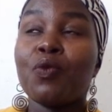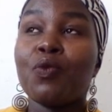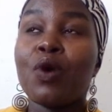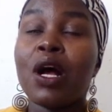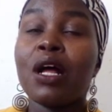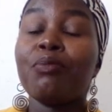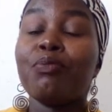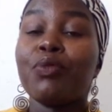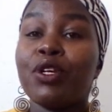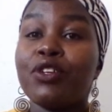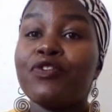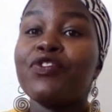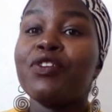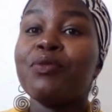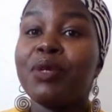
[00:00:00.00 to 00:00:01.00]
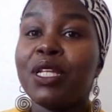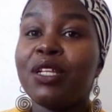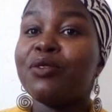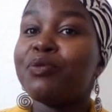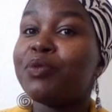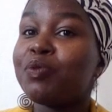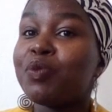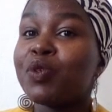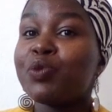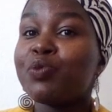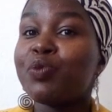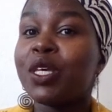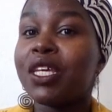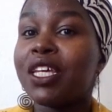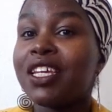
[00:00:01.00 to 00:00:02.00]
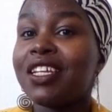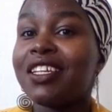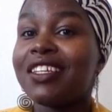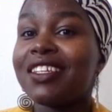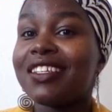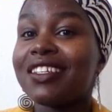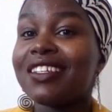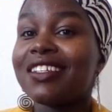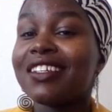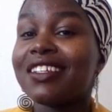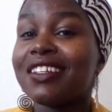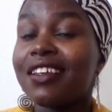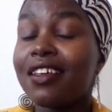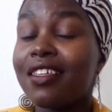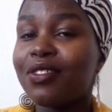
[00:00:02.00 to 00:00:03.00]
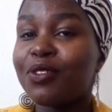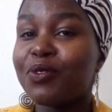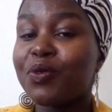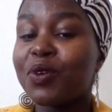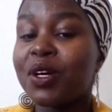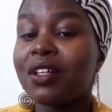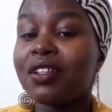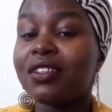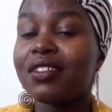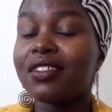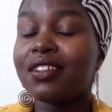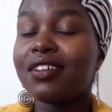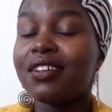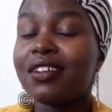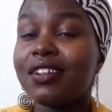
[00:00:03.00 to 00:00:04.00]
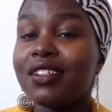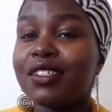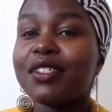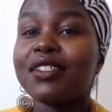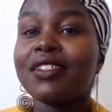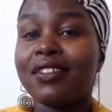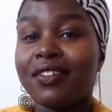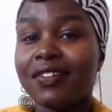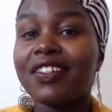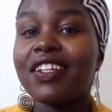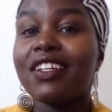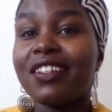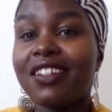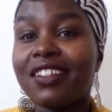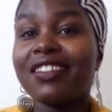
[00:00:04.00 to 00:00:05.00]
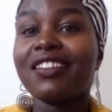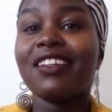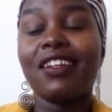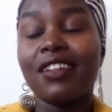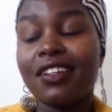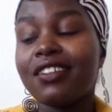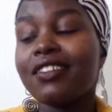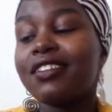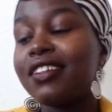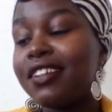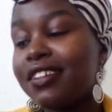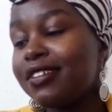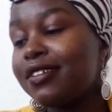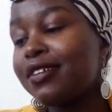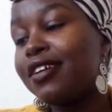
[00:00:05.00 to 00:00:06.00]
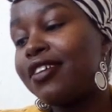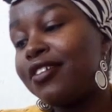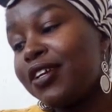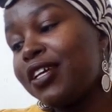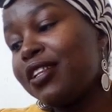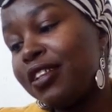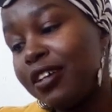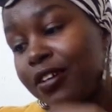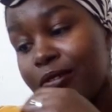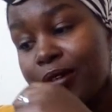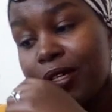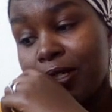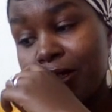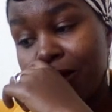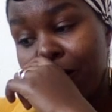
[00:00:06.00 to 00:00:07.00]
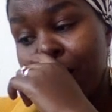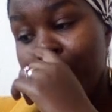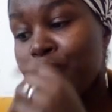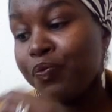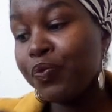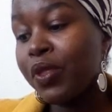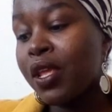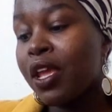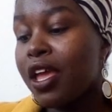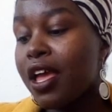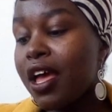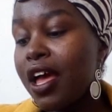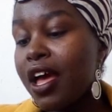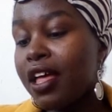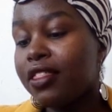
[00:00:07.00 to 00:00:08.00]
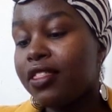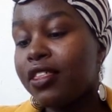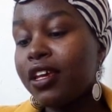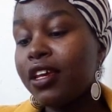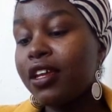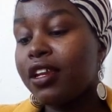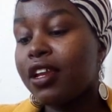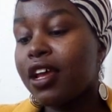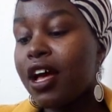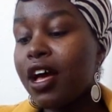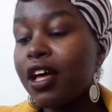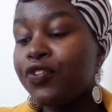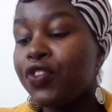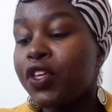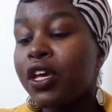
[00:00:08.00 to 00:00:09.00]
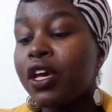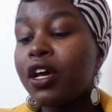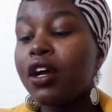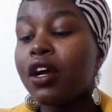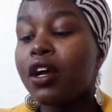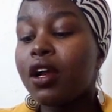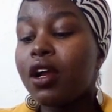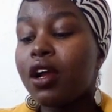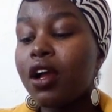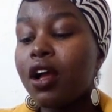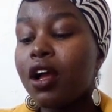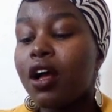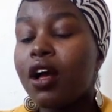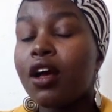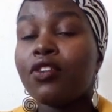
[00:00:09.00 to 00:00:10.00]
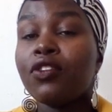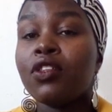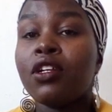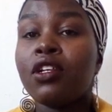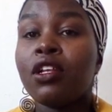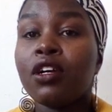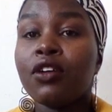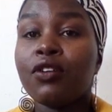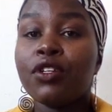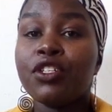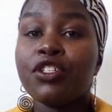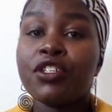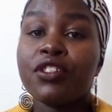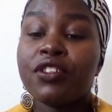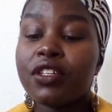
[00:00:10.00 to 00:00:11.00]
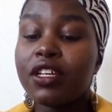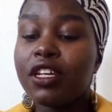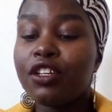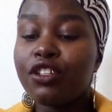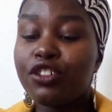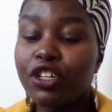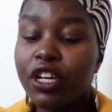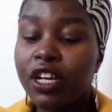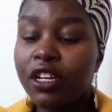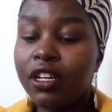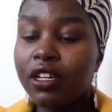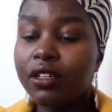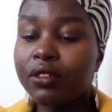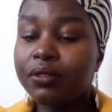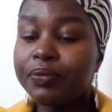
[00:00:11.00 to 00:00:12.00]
1.4 billion people speak it in the world. So it is a real language. And then, are there other languages in China?